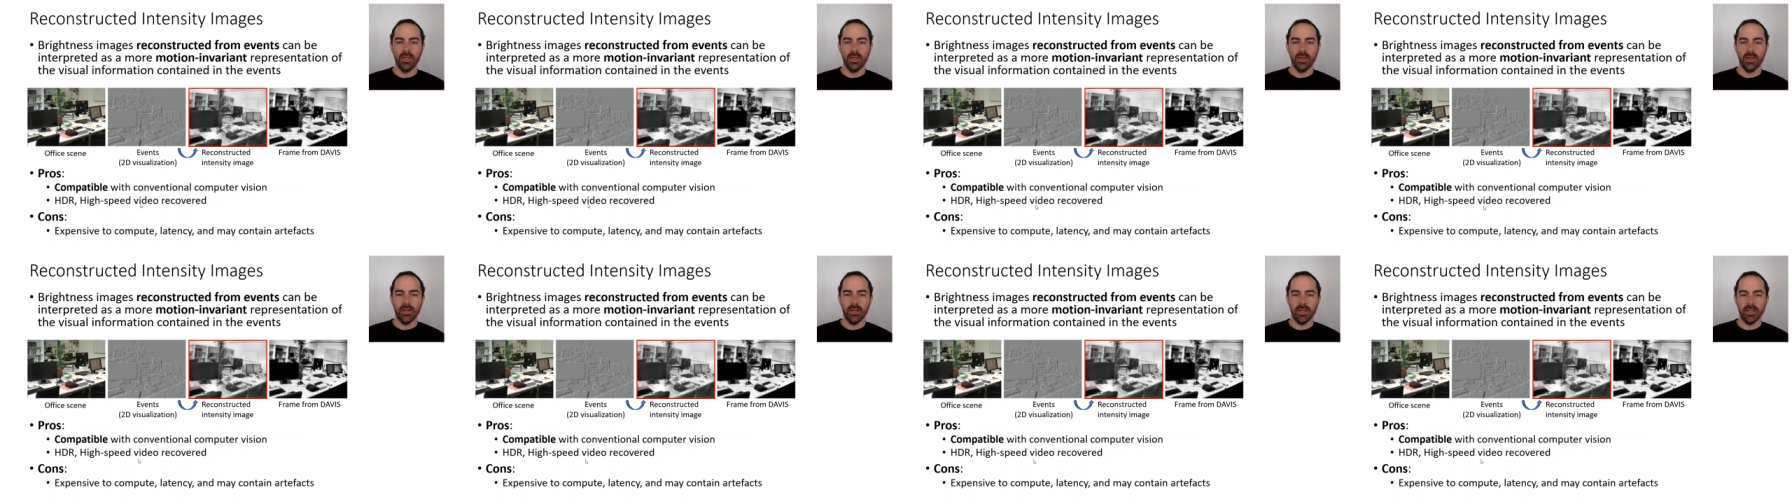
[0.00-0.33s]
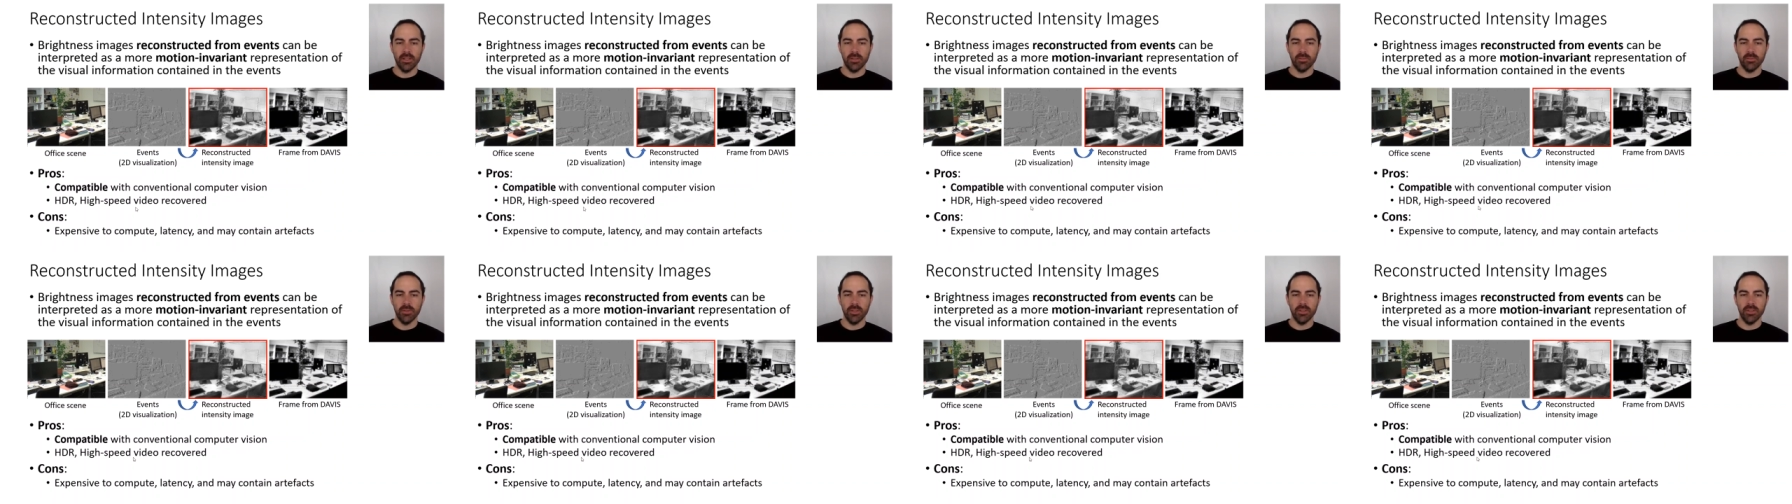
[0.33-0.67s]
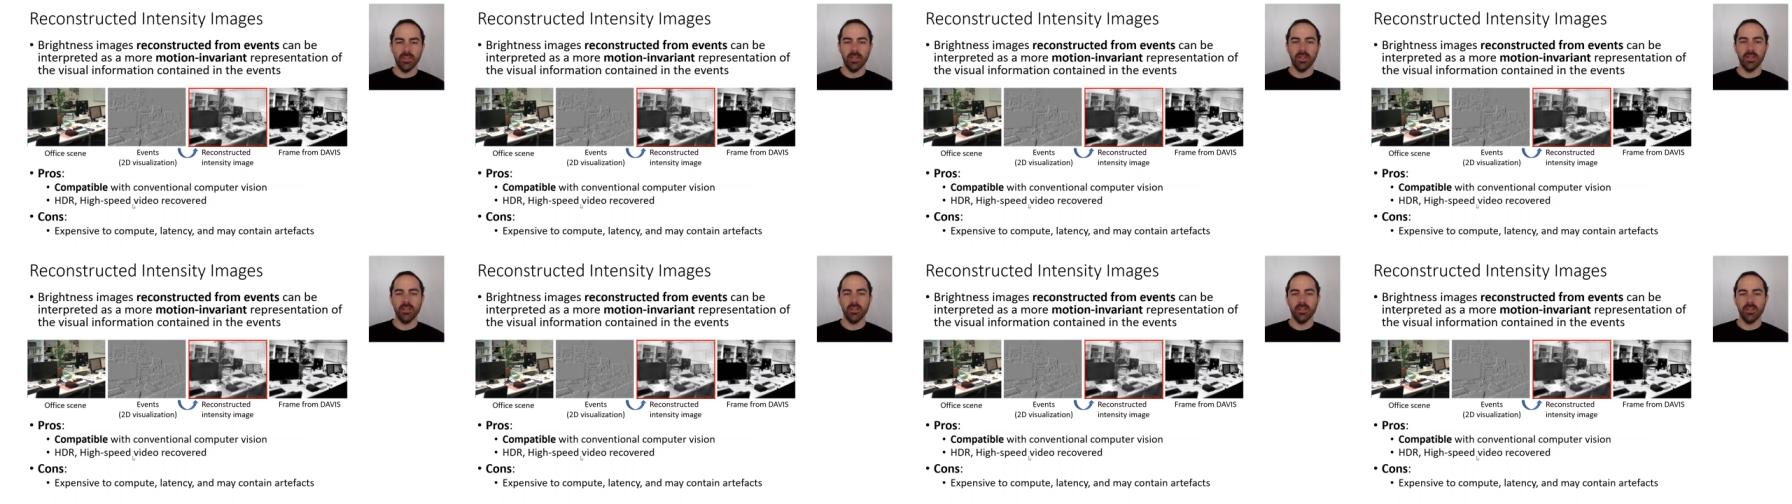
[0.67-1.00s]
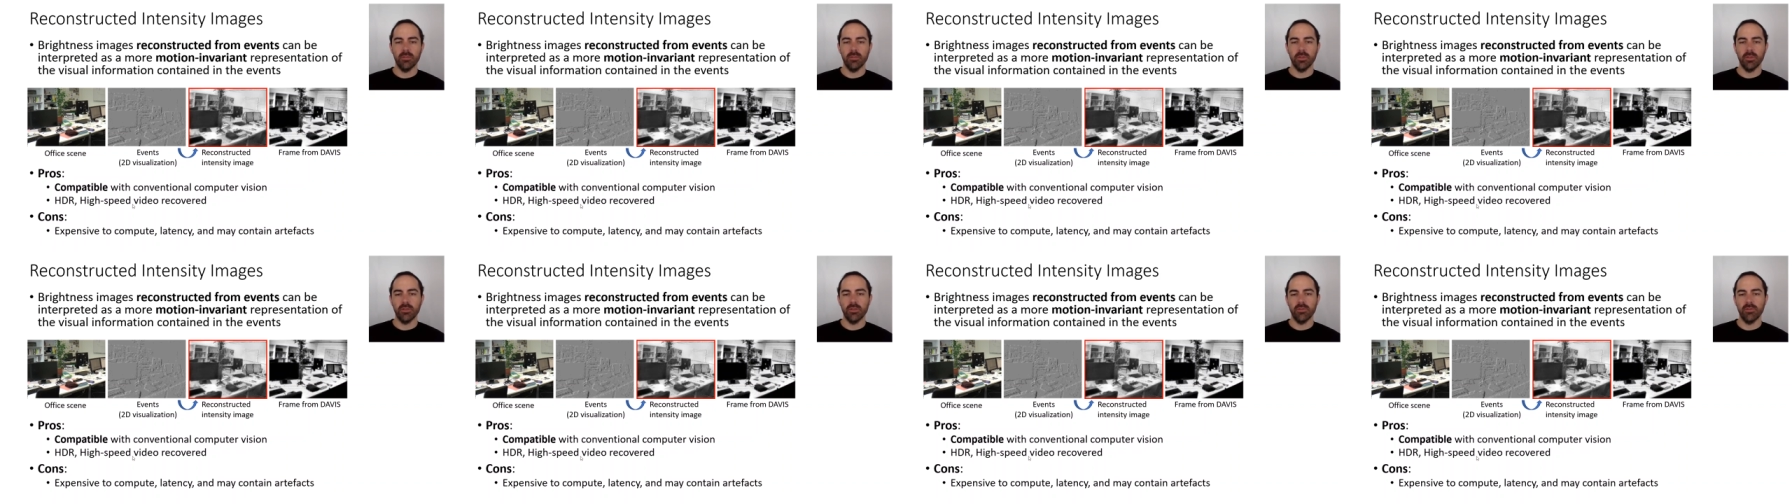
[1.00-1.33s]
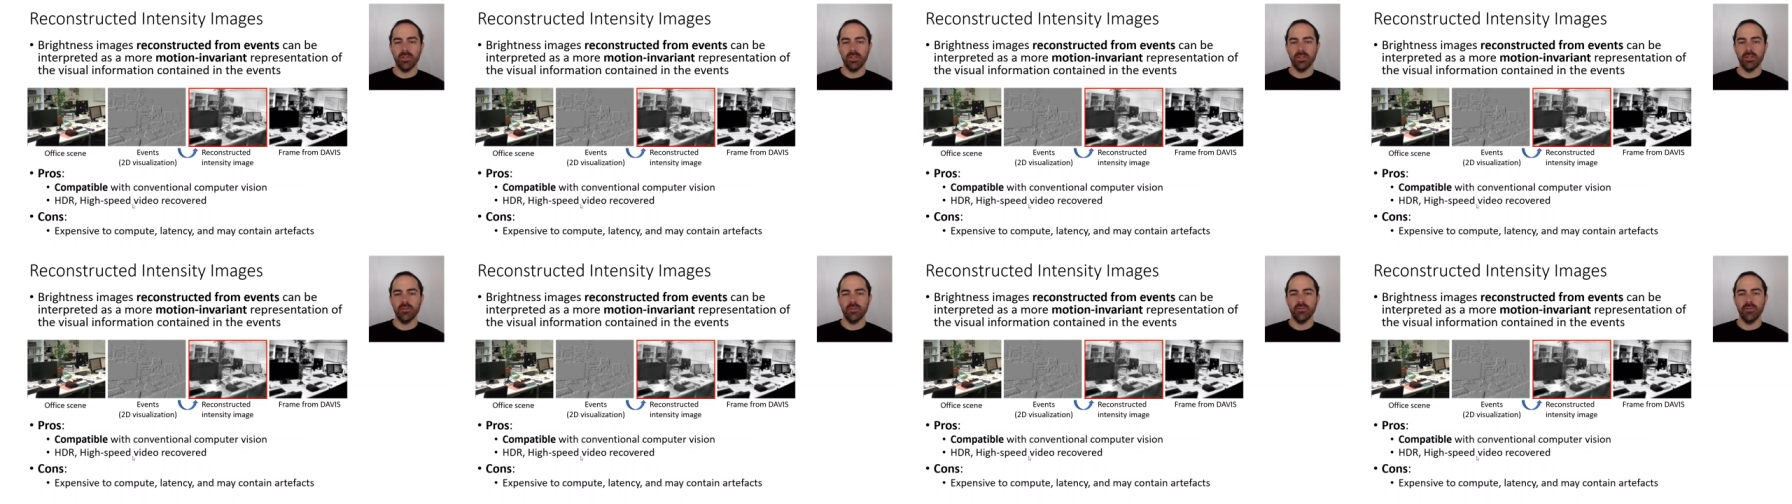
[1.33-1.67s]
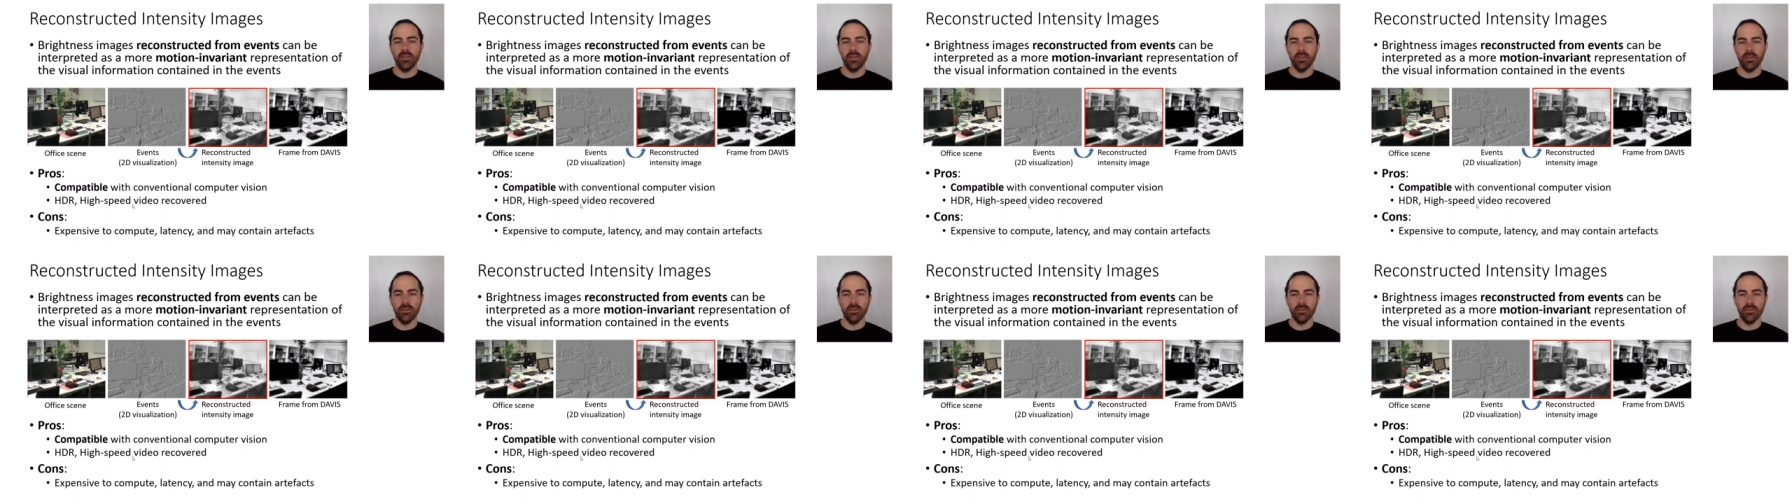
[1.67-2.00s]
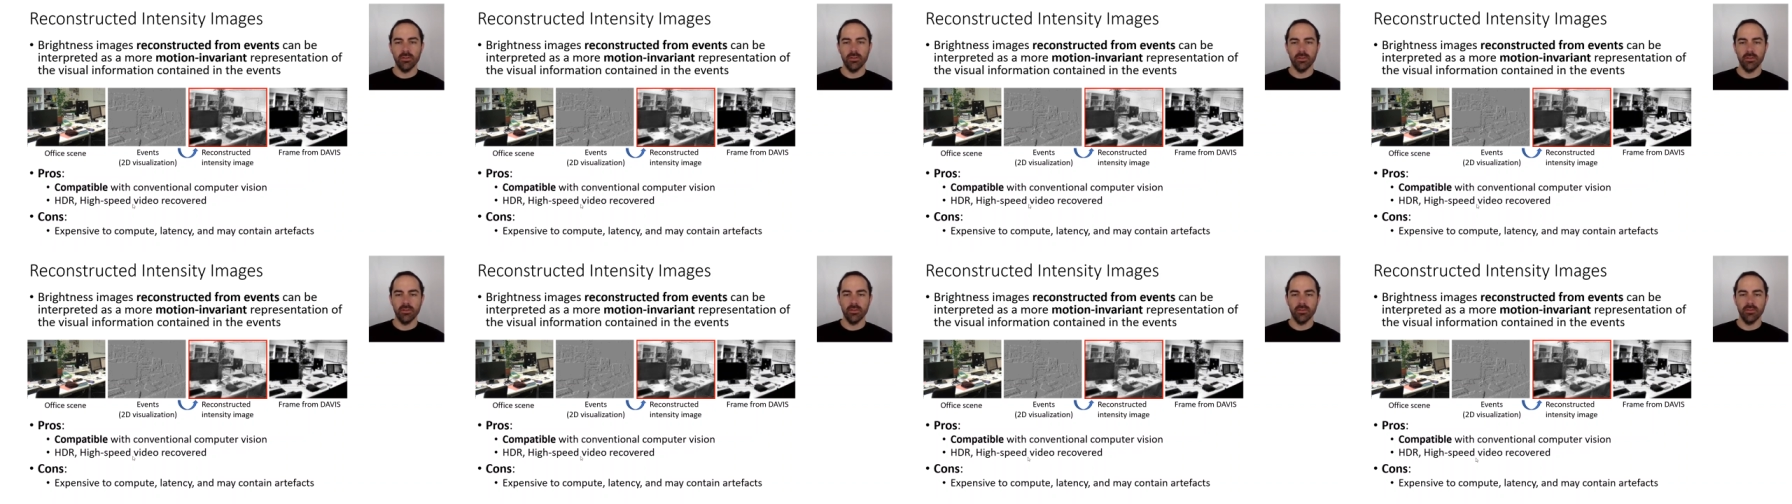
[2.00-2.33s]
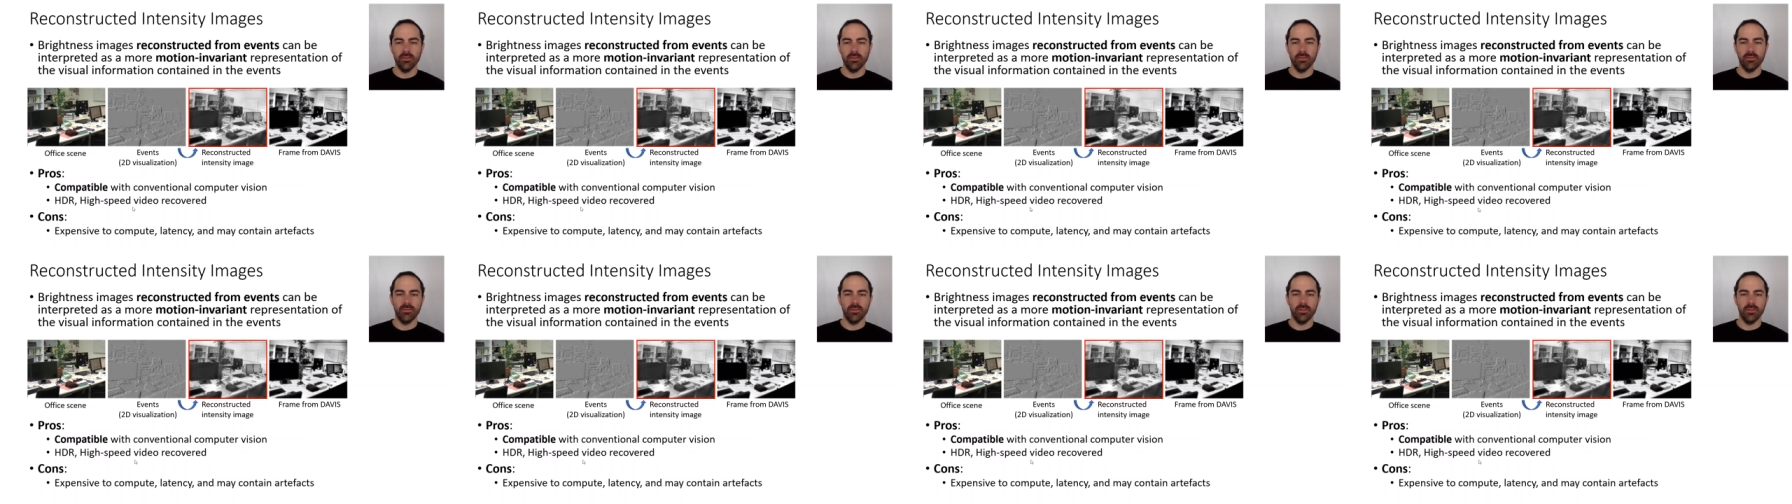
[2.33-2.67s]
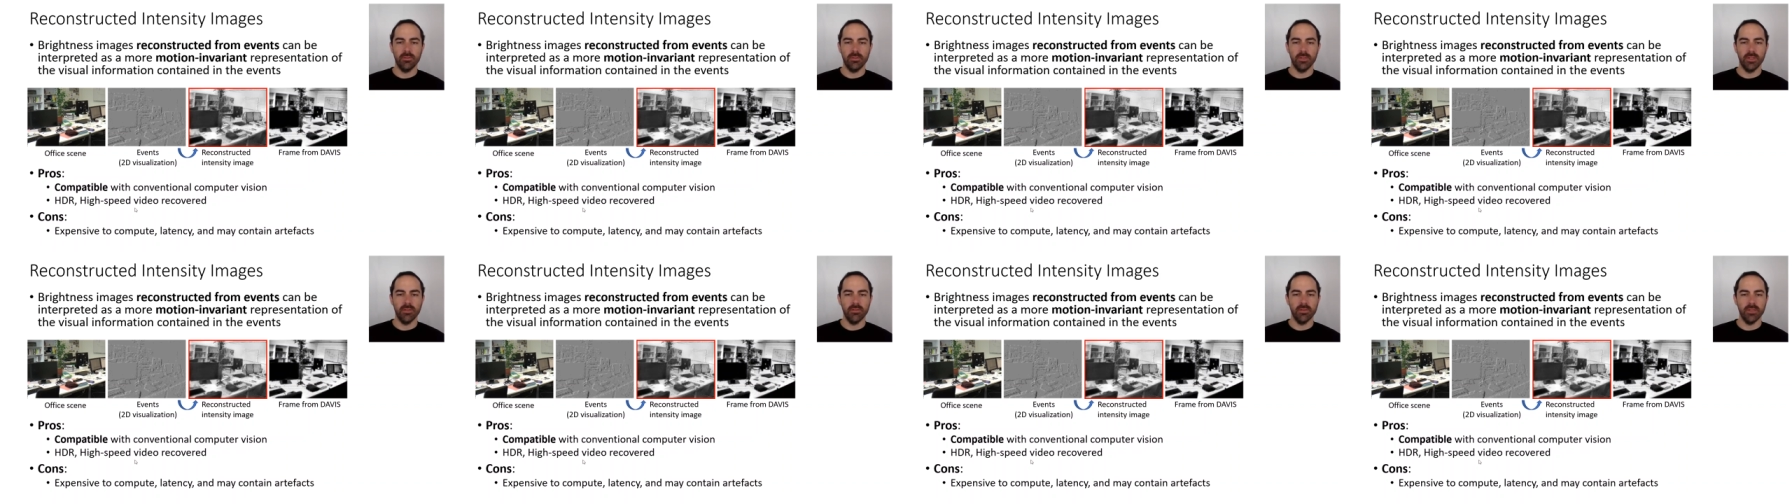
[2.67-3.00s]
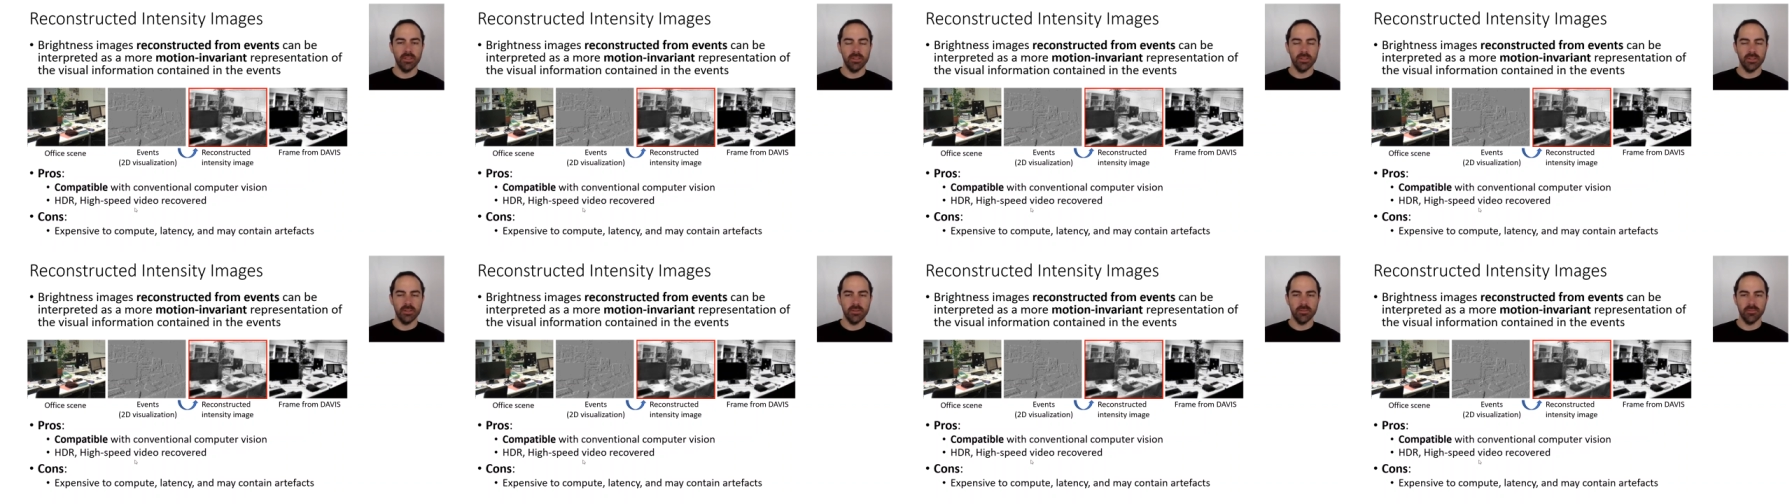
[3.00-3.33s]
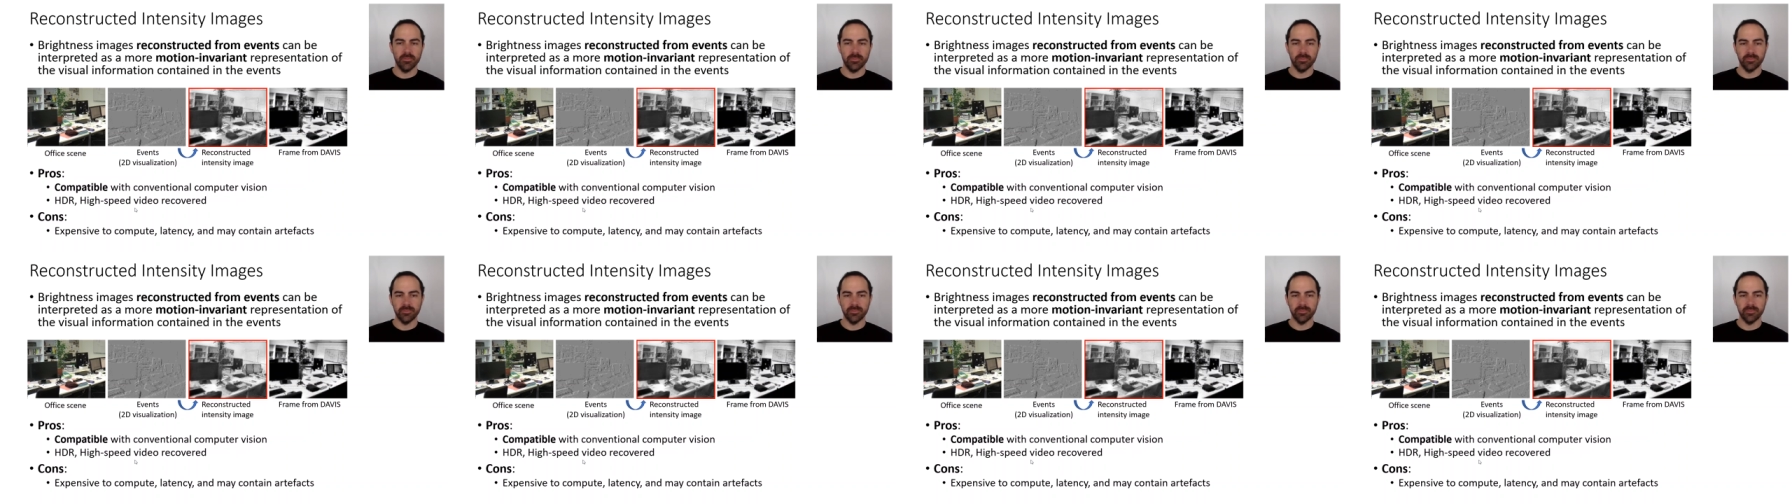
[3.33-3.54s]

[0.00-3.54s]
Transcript: high speed, high dynamic range video from the events.